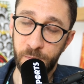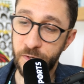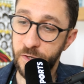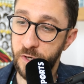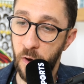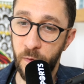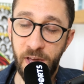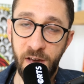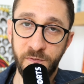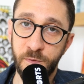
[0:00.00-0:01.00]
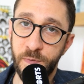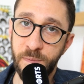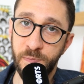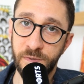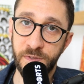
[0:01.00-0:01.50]
when you're going after
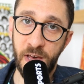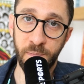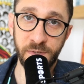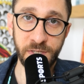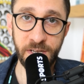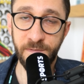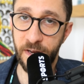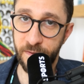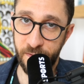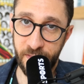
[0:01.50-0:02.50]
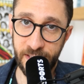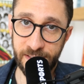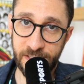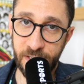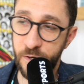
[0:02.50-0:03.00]
people that believe in other
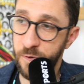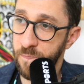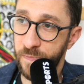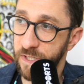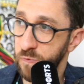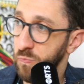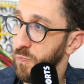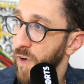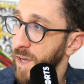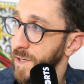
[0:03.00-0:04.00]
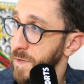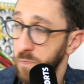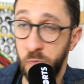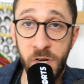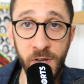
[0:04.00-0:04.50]
things than you, because
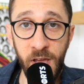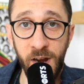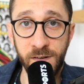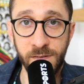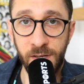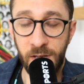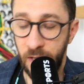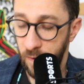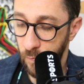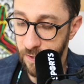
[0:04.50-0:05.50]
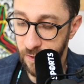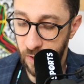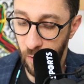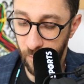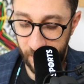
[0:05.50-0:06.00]
frankly, we don't care. When you're
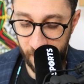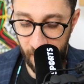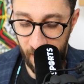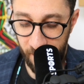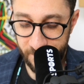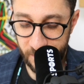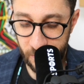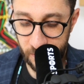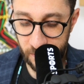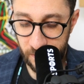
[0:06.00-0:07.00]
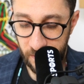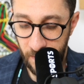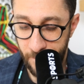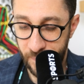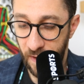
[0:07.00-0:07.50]
going after
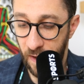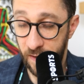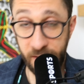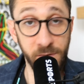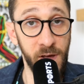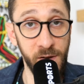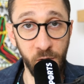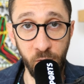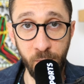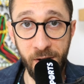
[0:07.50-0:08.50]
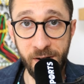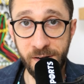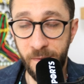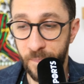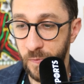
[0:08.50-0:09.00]
uh, Ilhan
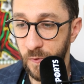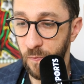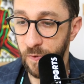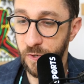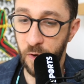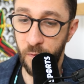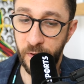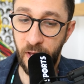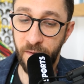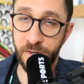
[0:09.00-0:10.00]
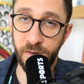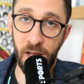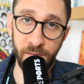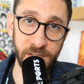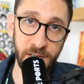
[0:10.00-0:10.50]
Omar, when you're going
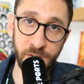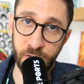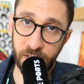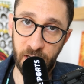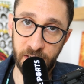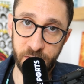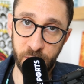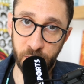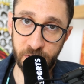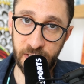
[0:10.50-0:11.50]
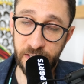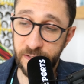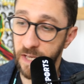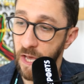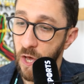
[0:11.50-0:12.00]
after Alexandria
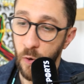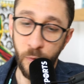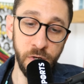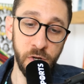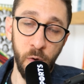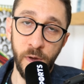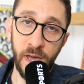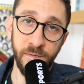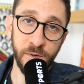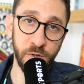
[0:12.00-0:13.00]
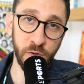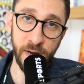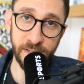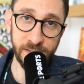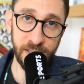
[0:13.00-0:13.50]
Ocasio-Cortez, when you're going after
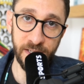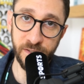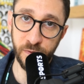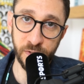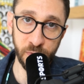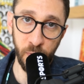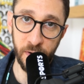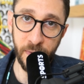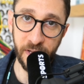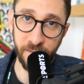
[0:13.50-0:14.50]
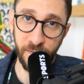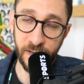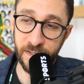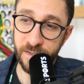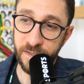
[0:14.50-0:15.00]
trans kids who just want to make
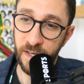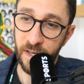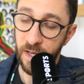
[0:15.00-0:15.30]
friends,